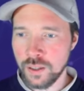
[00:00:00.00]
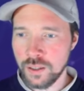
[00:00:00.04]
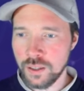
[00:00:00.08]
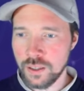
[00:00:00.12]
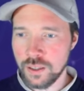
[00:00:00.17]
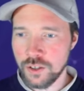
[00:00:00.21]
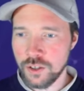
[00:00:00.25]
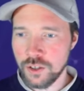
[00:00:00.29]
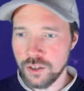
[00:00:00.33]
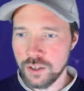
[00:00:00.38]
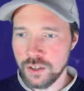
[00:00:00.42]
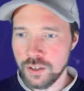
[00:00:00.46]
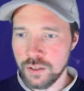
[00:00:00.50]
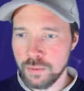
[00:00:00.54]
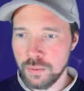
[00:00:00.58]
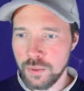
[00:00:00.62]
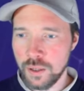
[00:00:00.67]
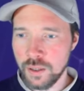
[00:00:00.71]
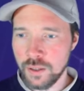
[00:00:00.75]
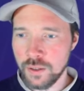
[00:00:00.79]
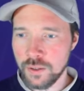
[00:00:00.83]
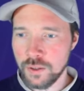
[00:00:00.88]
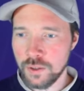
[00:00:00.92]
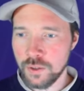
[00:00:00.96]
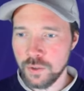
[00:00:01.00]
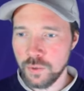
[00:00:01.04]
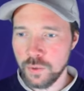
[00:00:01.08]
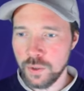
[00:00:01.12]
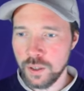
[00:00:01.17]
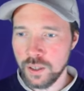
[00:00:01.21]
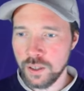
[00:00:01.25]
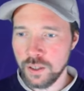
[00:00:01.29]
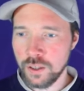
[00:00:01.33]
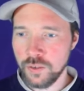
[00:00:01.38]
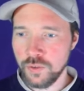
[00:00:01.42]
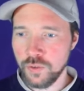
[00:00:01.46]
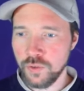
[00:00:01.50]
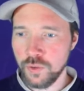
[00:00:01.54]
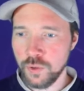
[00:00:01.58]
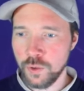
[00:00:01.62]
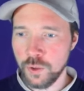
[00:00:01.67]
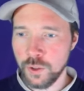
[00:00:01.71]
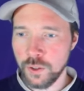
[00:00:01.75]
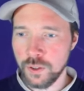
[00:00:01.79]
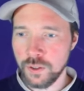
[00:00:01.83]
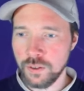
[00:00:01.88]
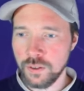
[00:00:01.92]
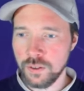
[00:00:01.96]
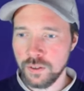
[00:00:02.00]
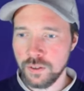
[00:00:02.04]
is just minus 1/4.